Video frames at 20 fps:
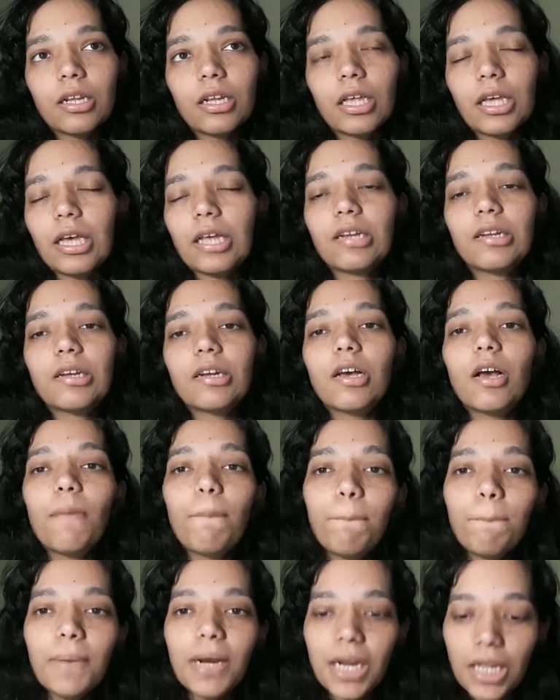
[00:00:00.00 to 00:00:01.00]
I didn't
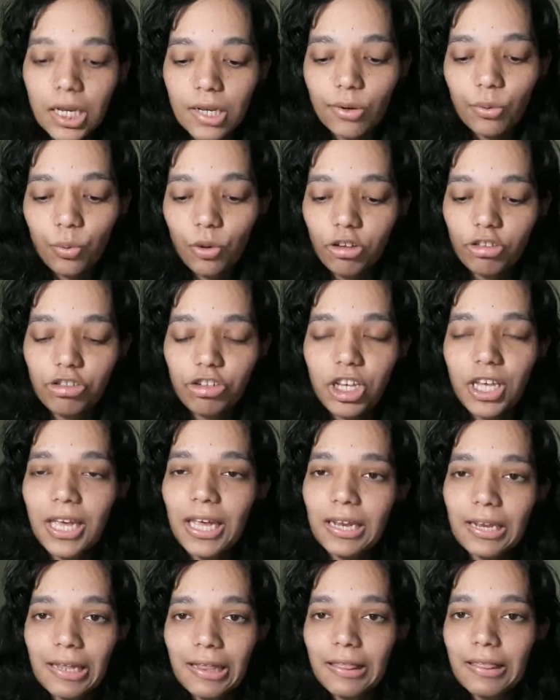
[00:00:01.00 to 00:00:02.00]
complete watching
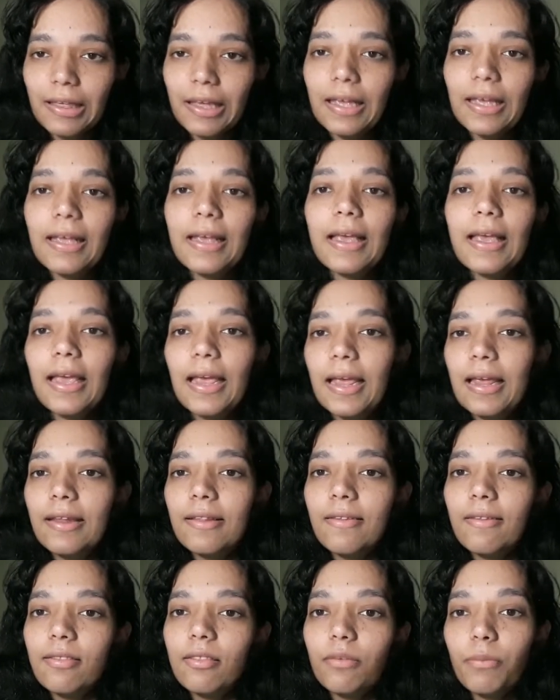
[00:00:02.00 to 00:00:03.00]
anything
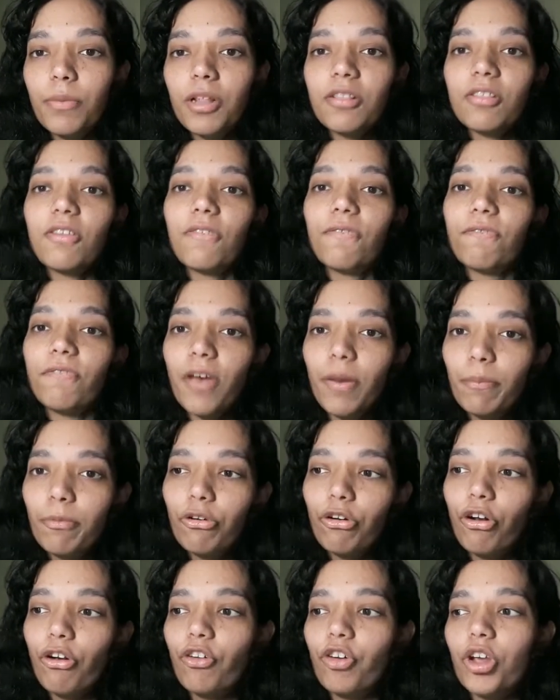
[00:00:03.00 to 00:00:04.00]
in the month of
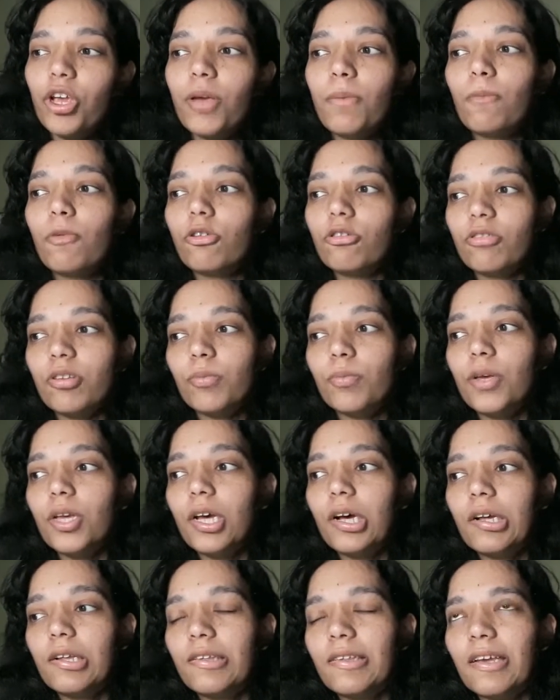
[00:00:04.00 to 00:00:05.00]
February, mostly
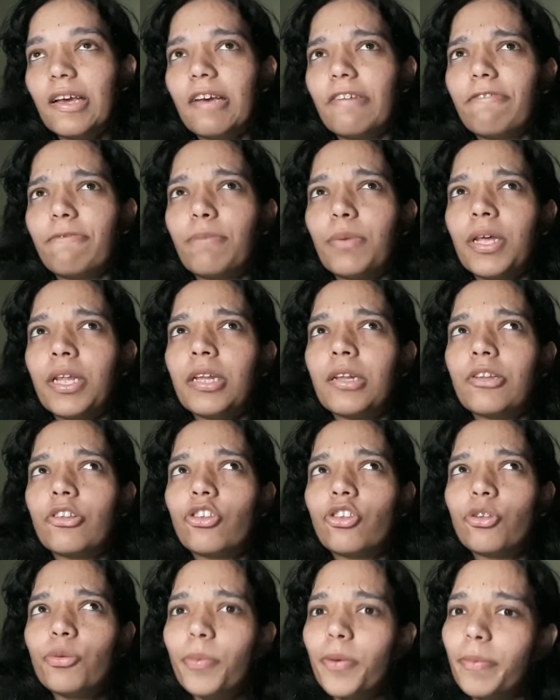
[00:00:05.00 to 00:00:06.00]
because I've been
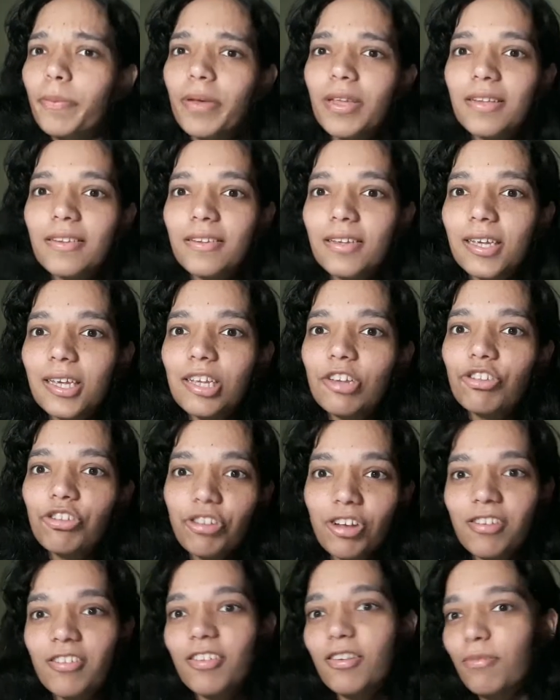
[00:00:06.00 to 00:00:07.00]
super busy,
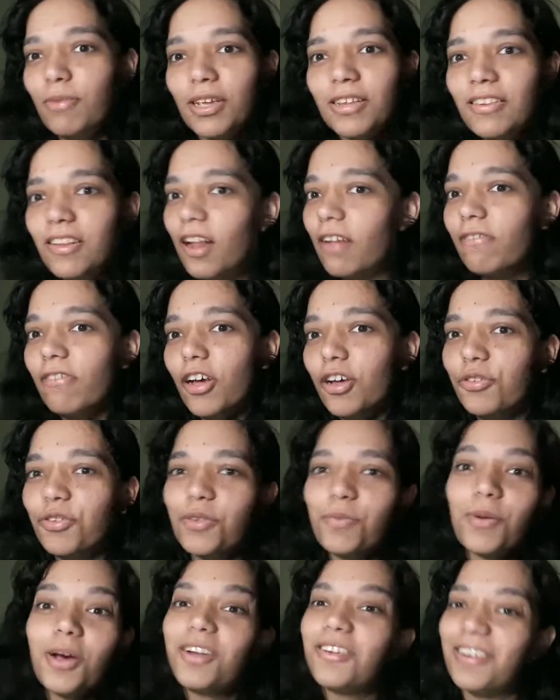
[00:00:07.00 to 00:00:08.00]
stressing myself out
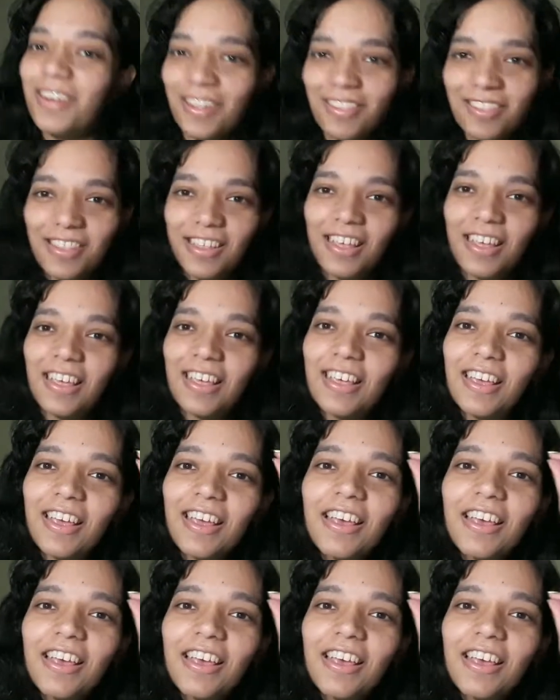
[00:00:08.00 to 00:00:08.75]
about nothing,